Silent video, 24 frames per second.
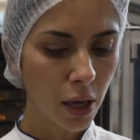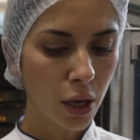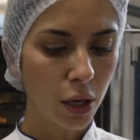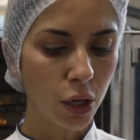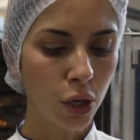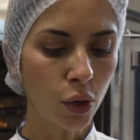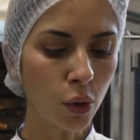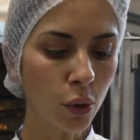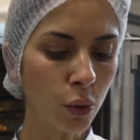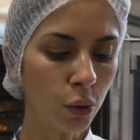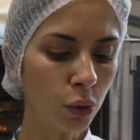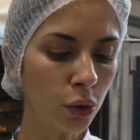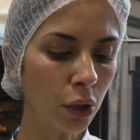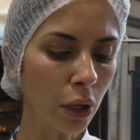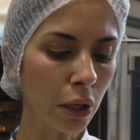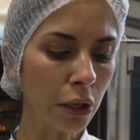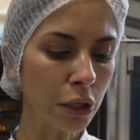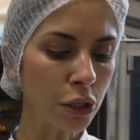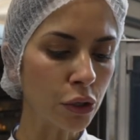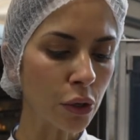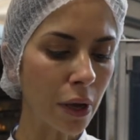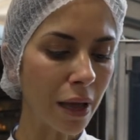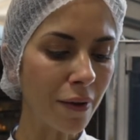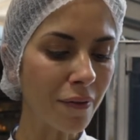You could
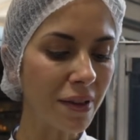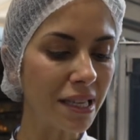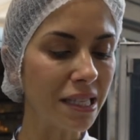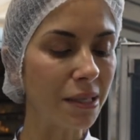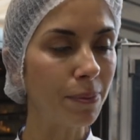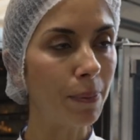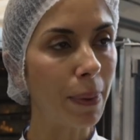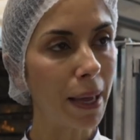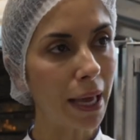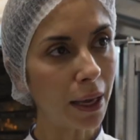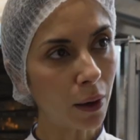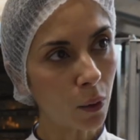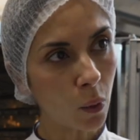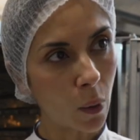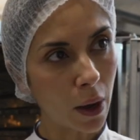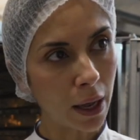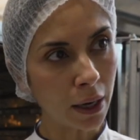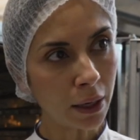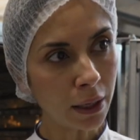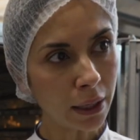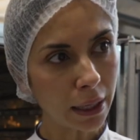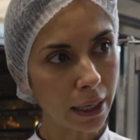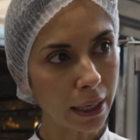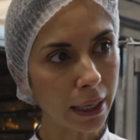also have a spare
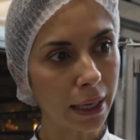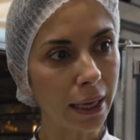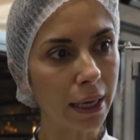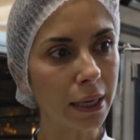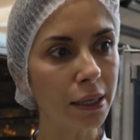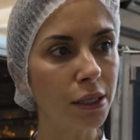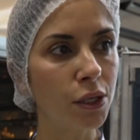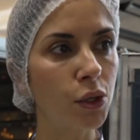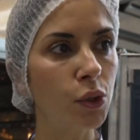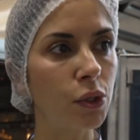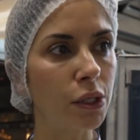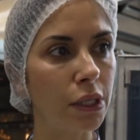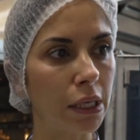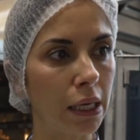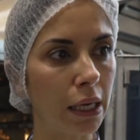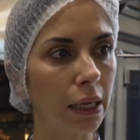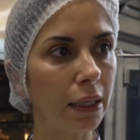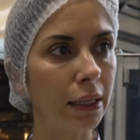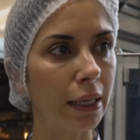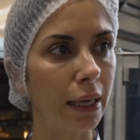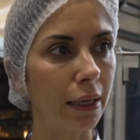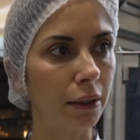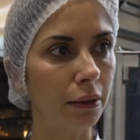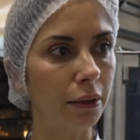one in case you see
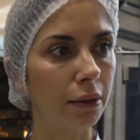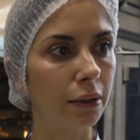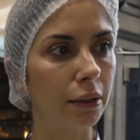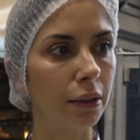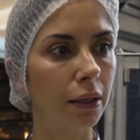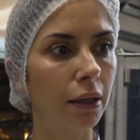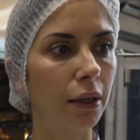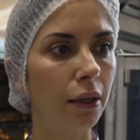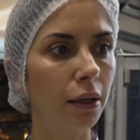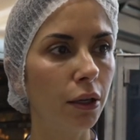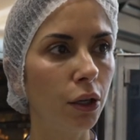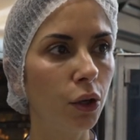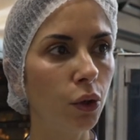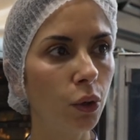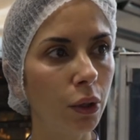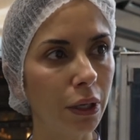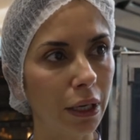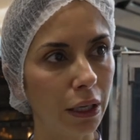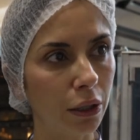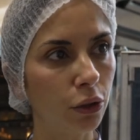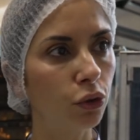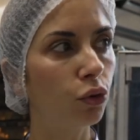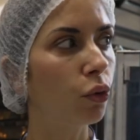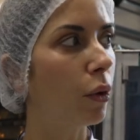that you
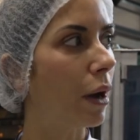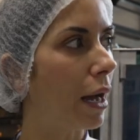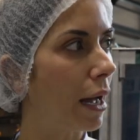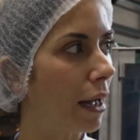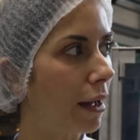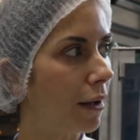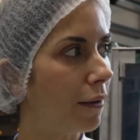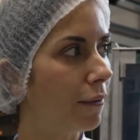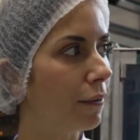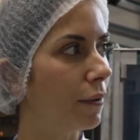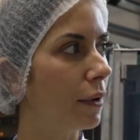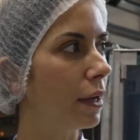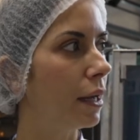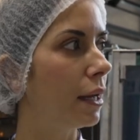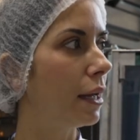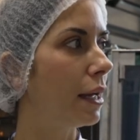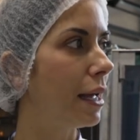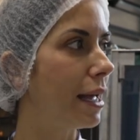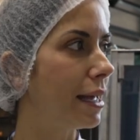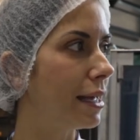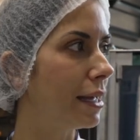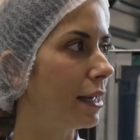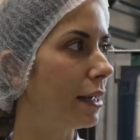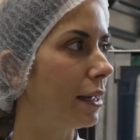need to have
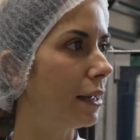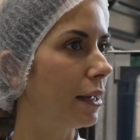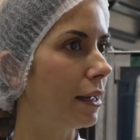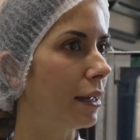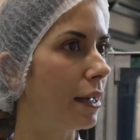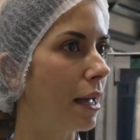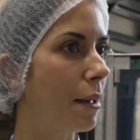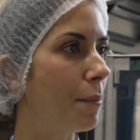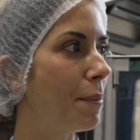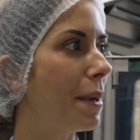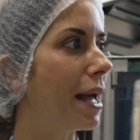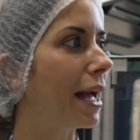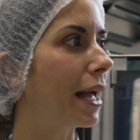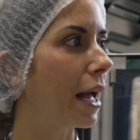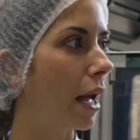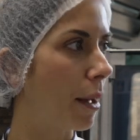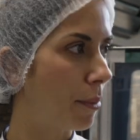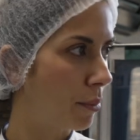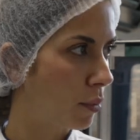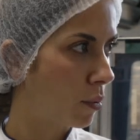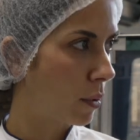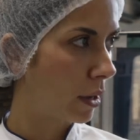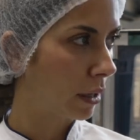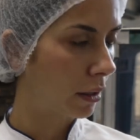a
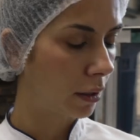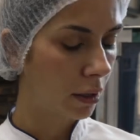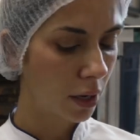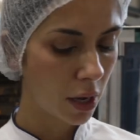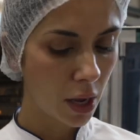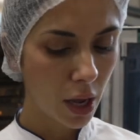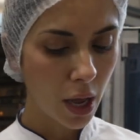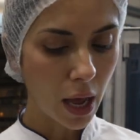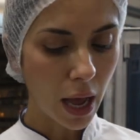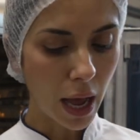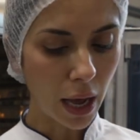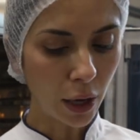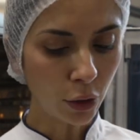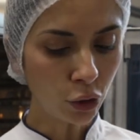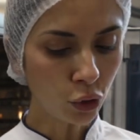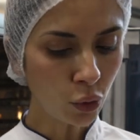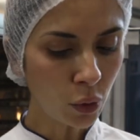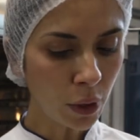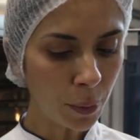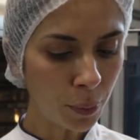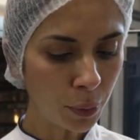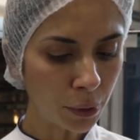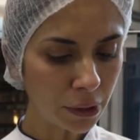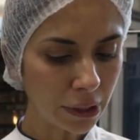backup one. How do
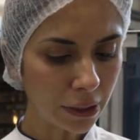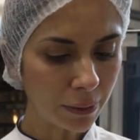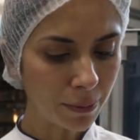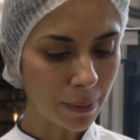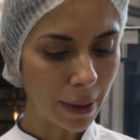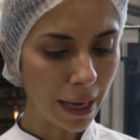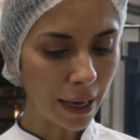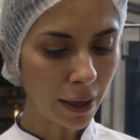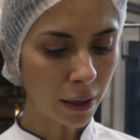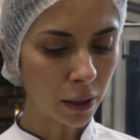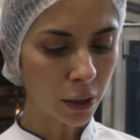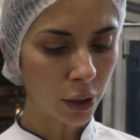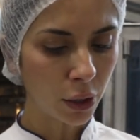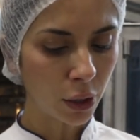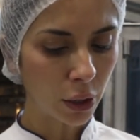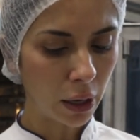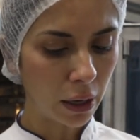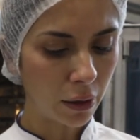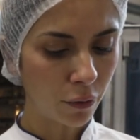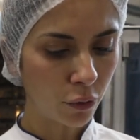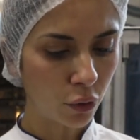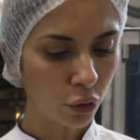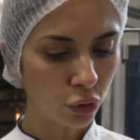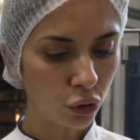we put it back? You
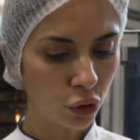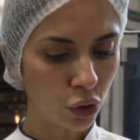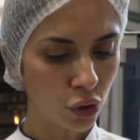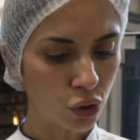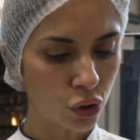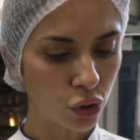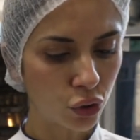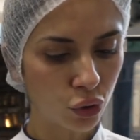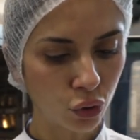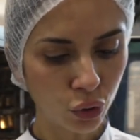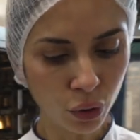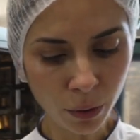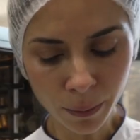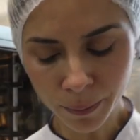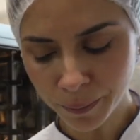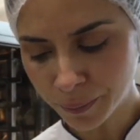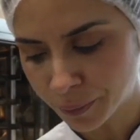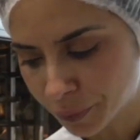have those two.